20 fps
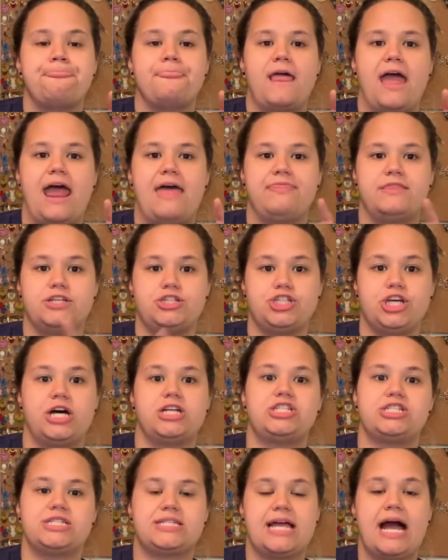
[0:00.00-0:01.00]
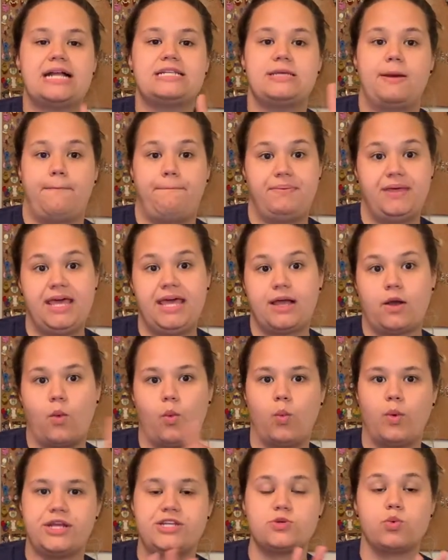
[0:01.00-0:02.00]
And the judges got to pick
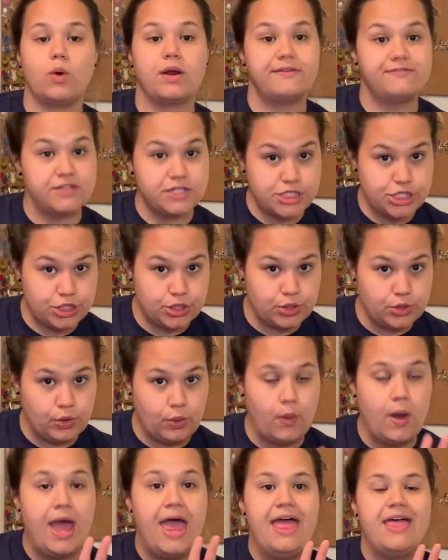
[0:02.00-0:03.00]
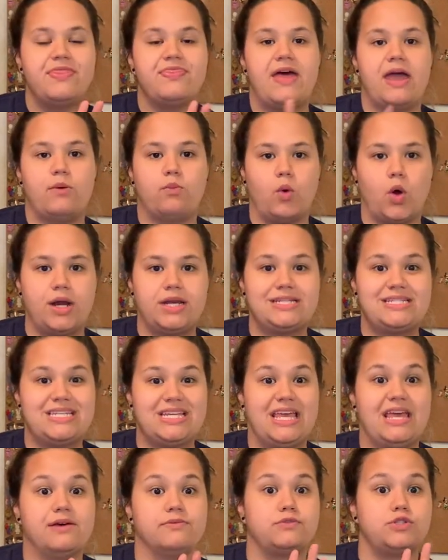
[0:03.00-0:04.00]
which one of the two they wanted to
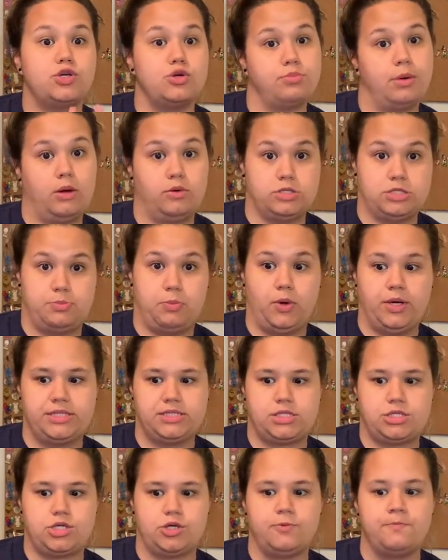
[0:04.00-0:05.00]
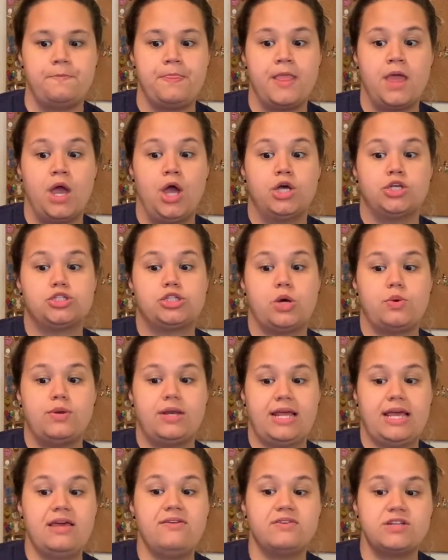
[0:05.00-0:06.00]
give 2 bonus points to. So
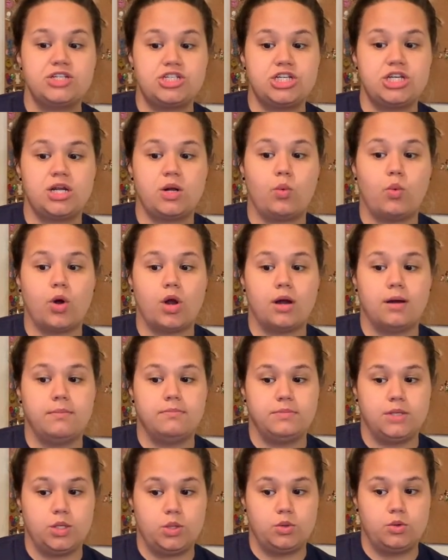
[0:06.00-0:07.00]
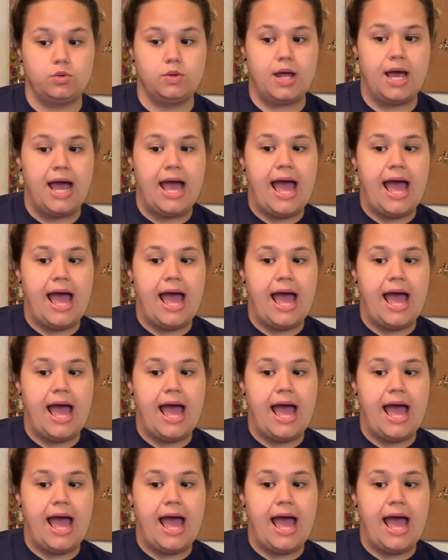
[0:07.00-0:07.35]
Neve and Jenna were immune.